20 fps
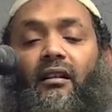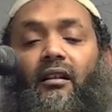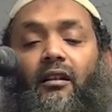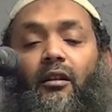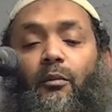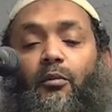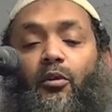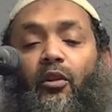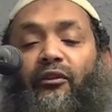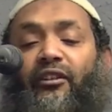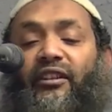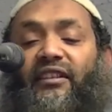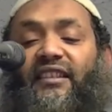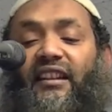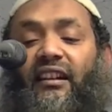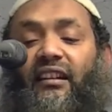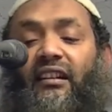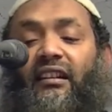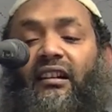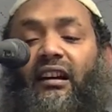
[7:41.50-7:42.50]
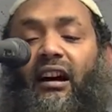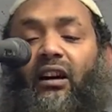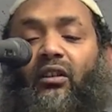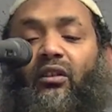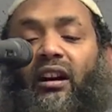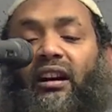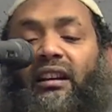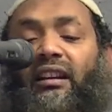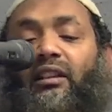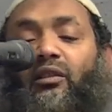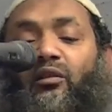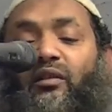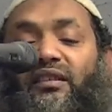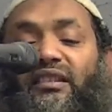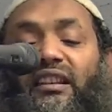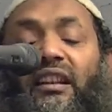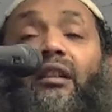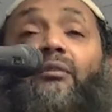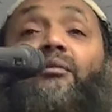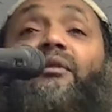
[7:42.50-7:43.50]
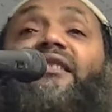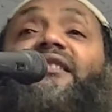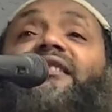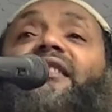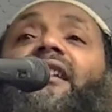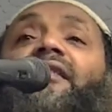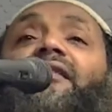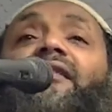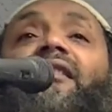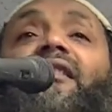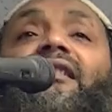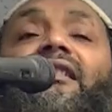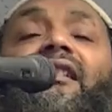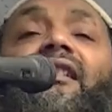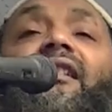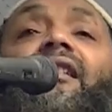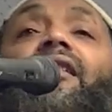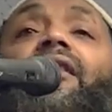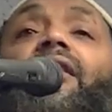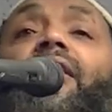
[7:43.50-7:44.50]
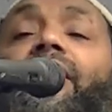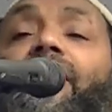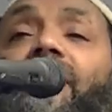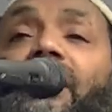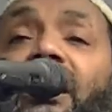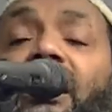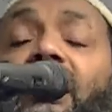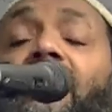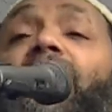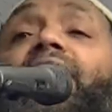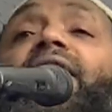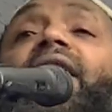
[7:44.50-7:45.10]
The Prophet sallallahu alaihi wasallam, he said, three